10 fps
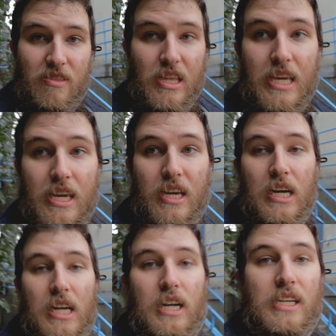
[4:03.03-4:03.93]
the
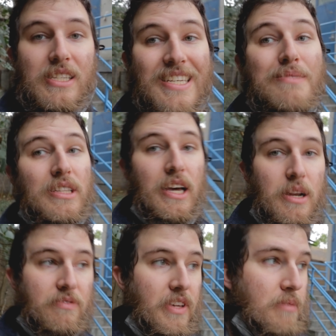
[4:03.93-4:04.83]
cinema
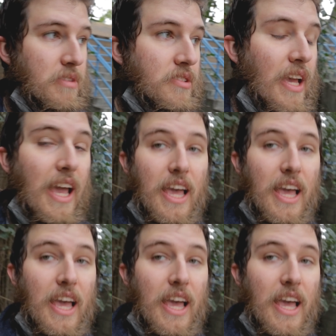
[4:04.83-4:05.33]
lineup of cameras